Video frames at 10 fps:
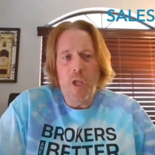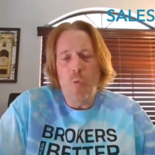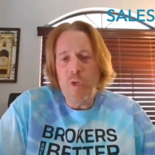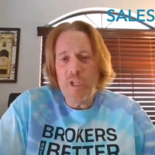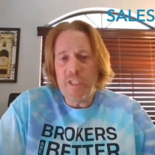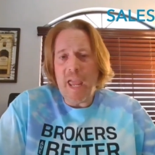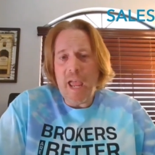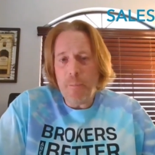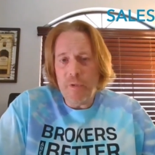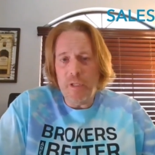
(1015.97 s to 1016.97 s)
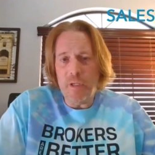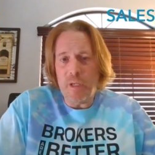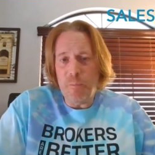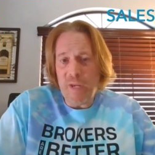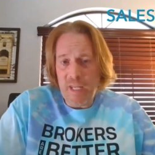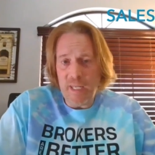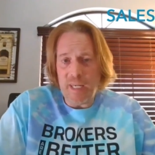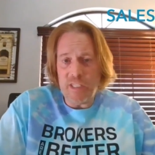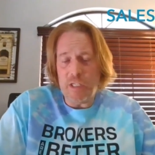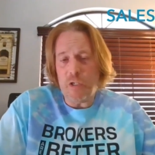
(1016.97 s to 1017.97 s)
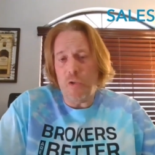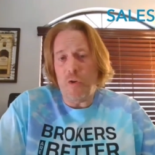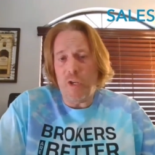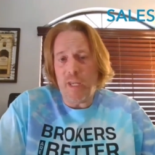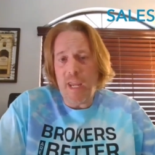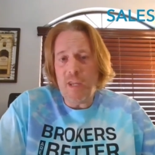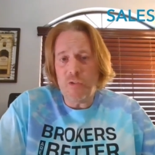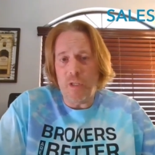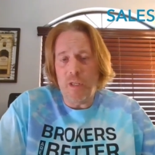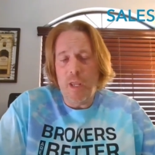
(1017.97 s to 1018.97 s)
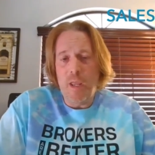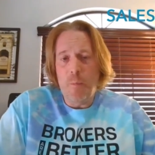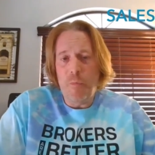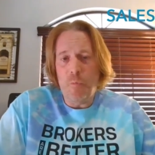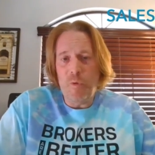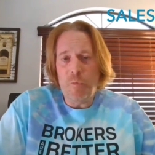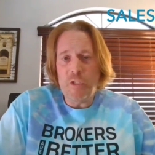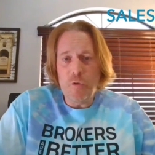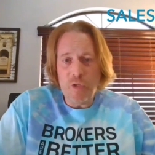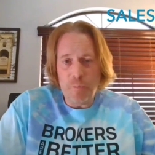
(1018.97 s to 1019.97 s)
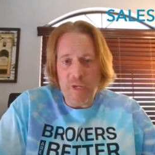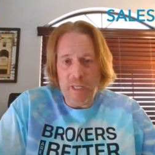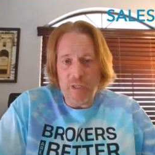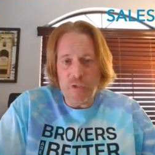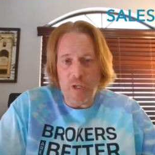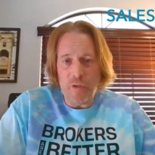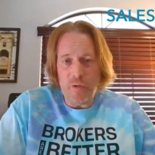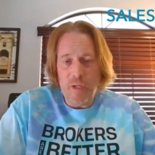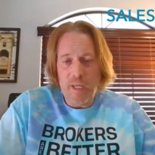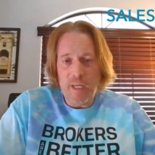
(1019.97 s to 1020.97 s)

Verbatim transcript: We just happen to compete against each other on occasion. But when we do compete each other,